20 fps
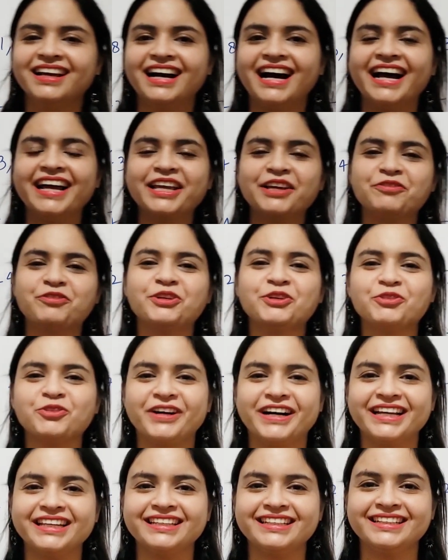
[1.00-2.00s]
Hi
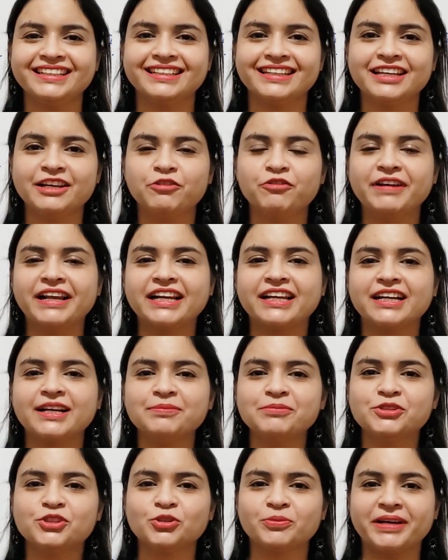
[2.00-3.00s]
everyone,
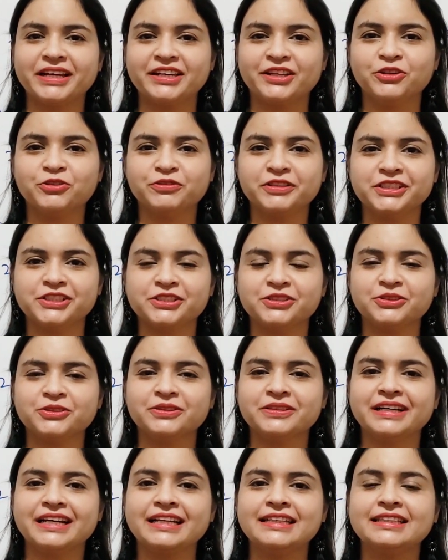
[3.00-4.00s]
welcome to my new video.
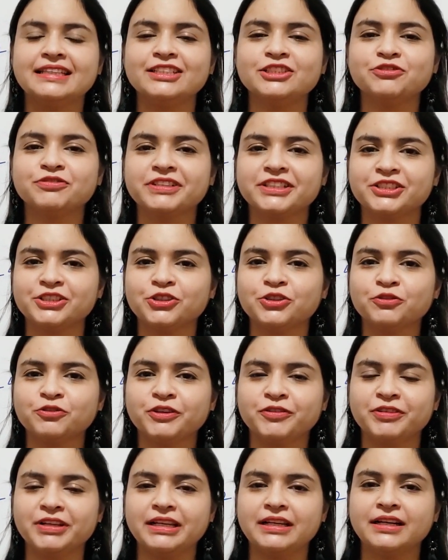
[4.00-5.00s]
In this video,
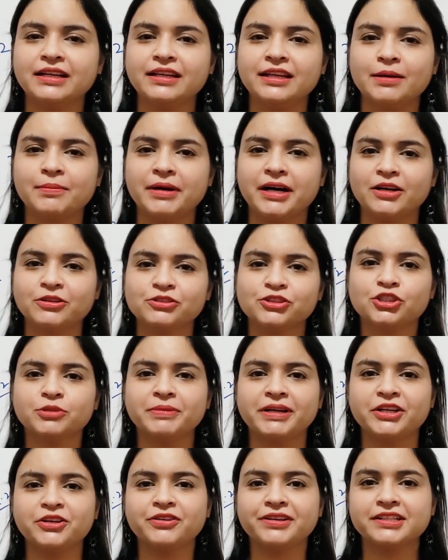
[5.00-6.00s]
we will learn about
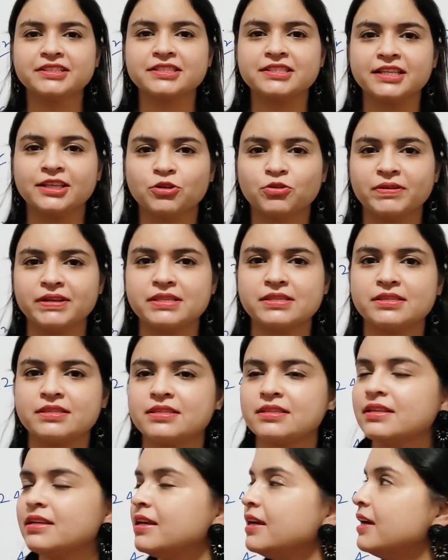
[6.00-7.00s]
geometric sequence.